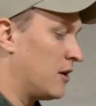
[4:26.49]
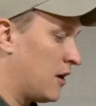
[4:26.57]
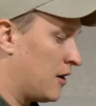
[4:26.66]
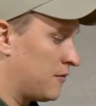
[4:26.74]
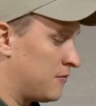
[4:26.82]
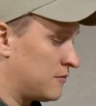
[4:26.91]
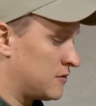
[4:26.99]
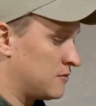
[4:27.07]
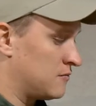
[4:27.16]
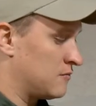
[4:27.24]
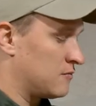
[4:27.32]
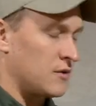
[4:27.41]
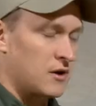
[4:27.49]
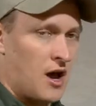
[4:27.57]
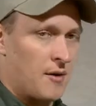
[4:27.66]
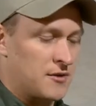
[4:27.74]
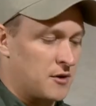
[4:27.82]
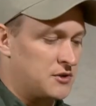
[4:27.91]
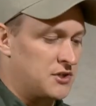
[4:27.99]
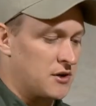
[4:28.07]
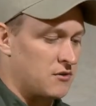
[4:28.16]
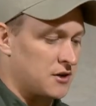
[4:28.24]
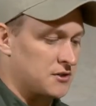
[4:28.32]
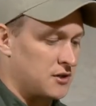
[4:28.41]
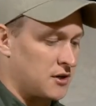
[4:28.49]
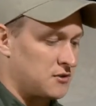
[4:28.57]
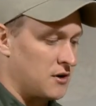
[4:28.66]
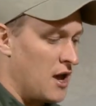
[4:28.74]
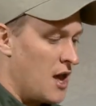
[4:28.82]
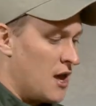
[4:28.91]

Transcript: that we see across the country.